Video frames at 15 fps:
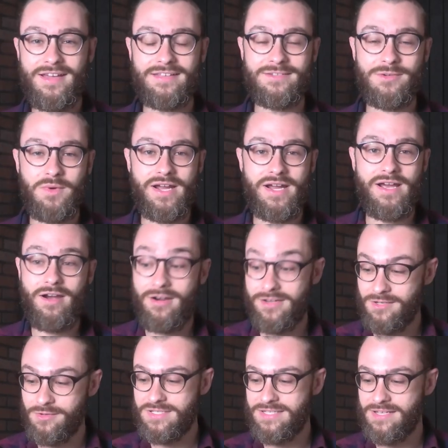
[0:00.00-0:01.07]
And so what I
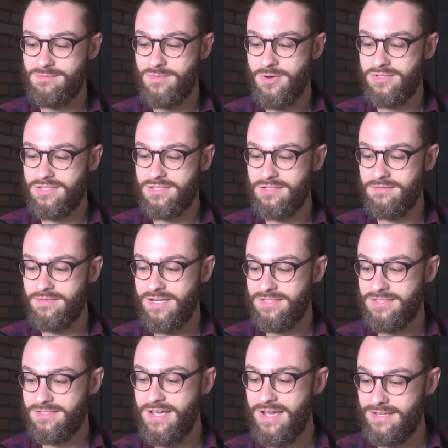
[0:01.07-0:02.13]
argue is that most of
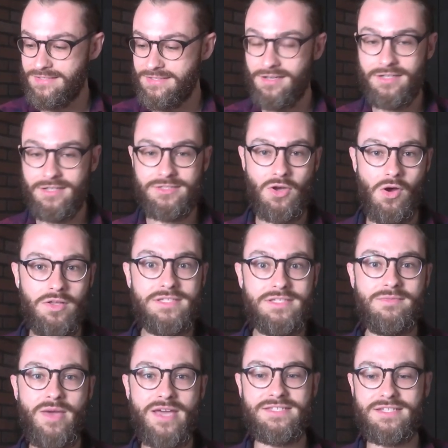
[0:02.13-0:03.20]
us as
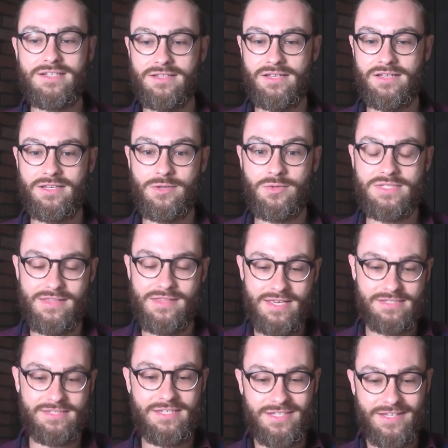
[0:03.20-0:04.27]
adults basically use
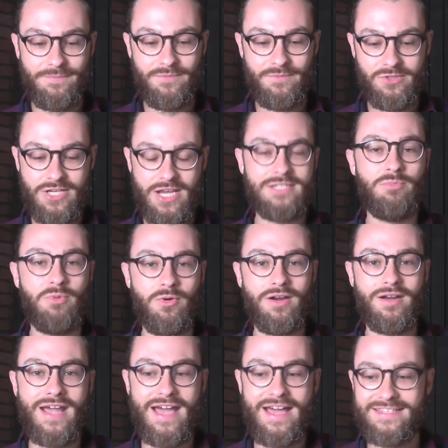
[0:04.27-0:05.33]
this
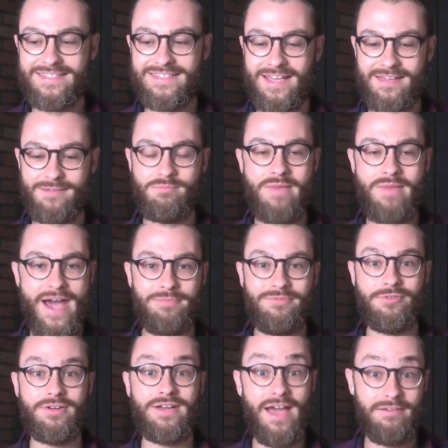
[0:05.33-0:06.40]
chessboard as a map
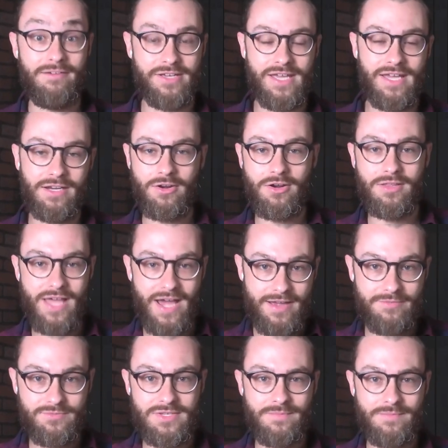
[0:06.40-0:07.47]
for navigating our
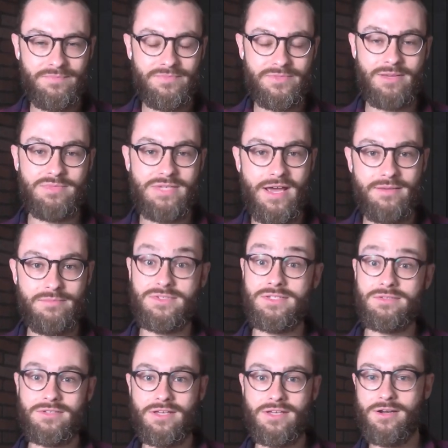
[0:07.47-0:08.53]
lives.
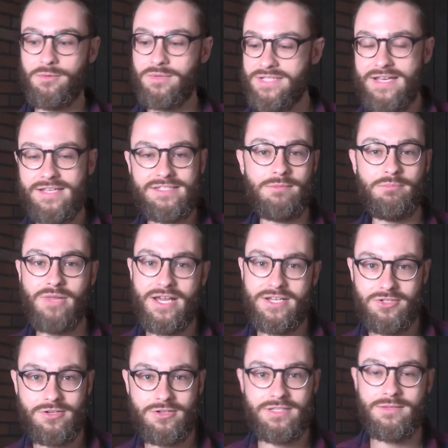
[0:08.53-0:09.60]
Sometimes, mm. you know, we'll take some
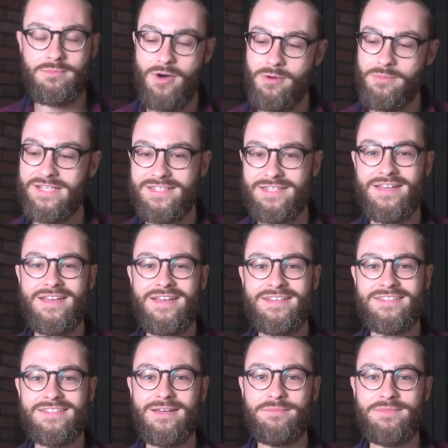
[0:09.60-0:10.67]
pleasure in the moment.
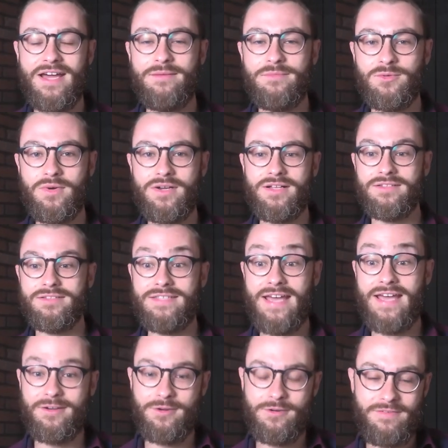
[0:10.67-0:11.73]
Sometimes we'll
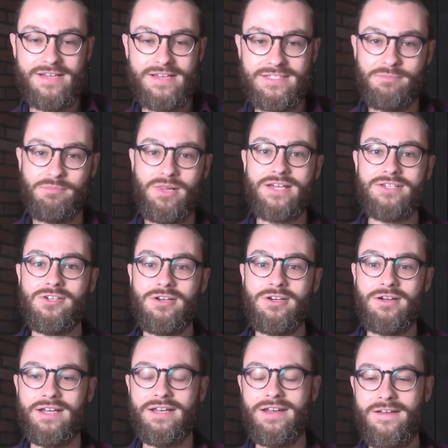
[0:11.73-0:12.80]
sacrifice the
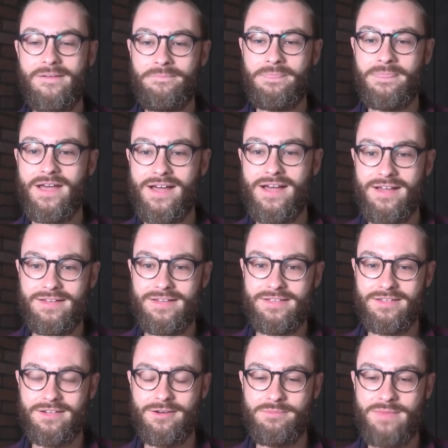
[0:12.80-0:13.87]
pleasure and, uh,
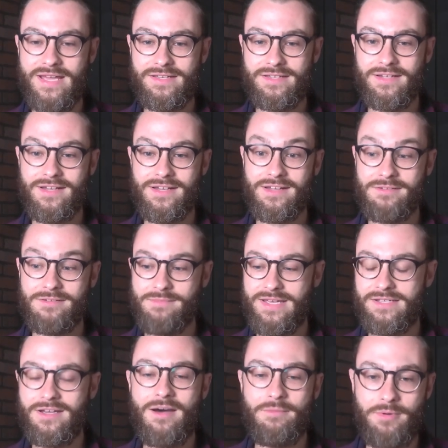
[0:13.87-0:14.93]
you know, make uh,
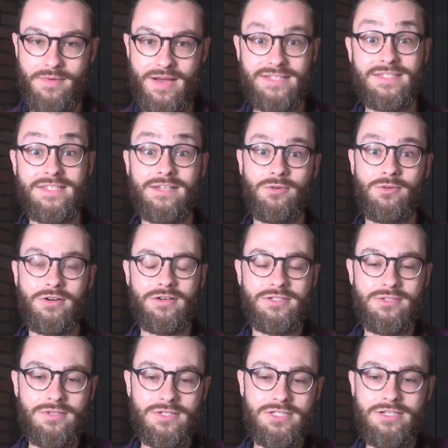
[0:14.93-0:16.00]
make compromises in order
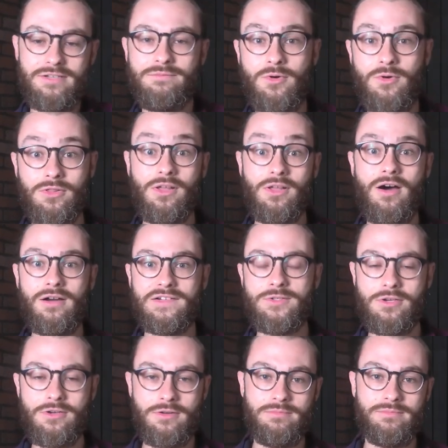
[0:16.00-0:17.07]
to achieve more long
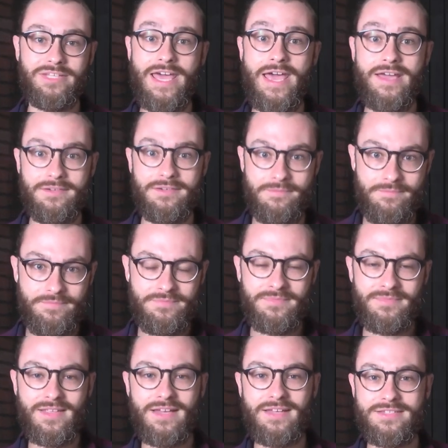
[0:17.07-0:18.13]
term gain.
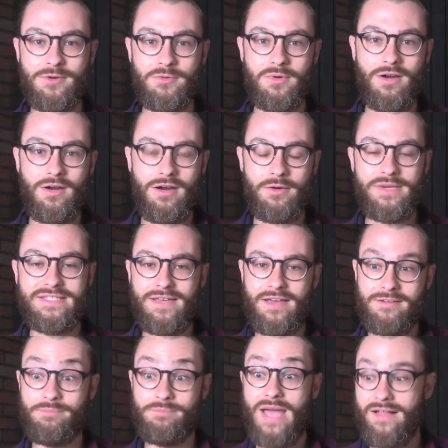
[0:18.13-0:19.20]
And so we're always
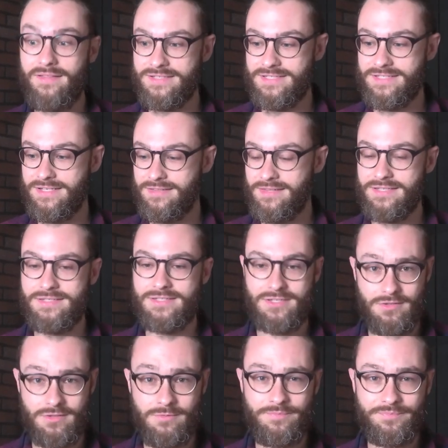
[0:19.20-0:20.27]
kind of balancing these
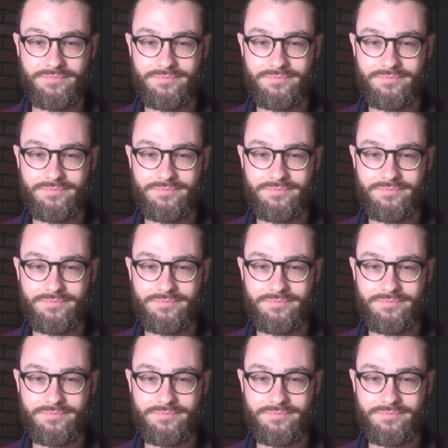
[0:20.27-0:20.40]
two.